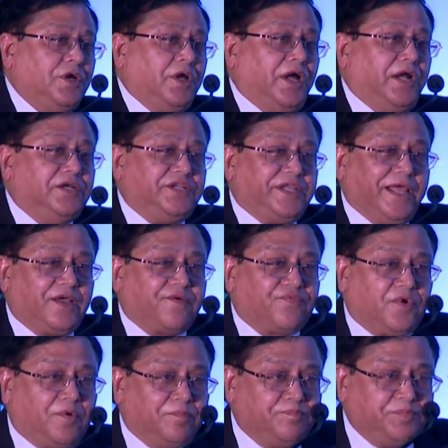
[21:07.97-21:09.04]
and take
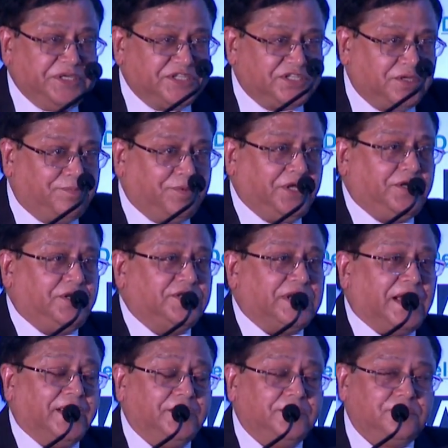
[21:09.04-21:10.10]
from PCB
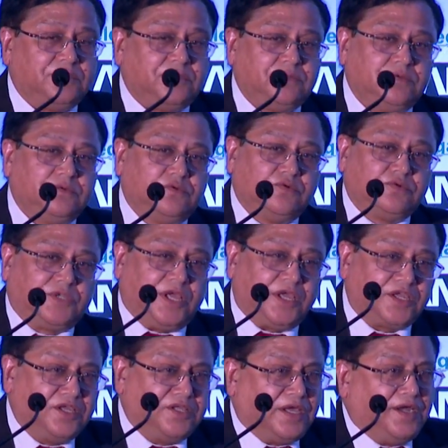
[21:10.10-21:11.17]
design to
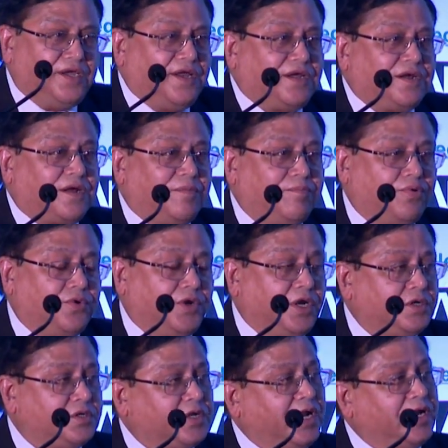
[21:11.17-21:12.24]
taking the Indian
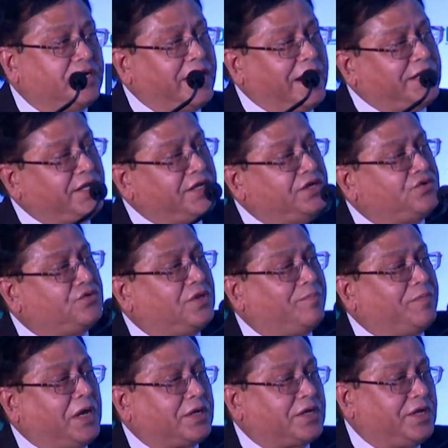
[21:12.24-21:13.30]
component and getting into the
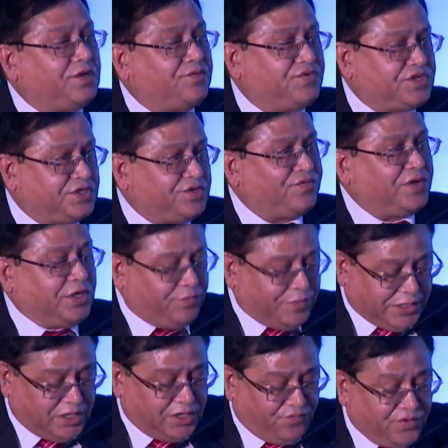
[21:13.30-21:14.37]
market, which is a very,
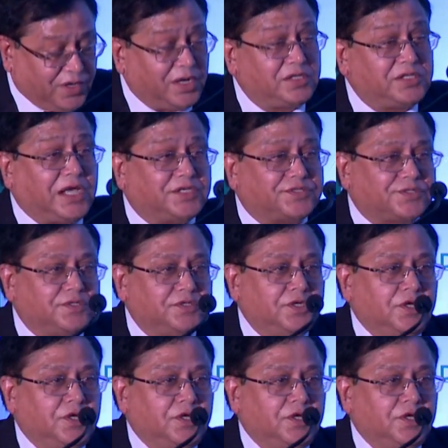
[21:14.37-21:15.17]
very difficult task?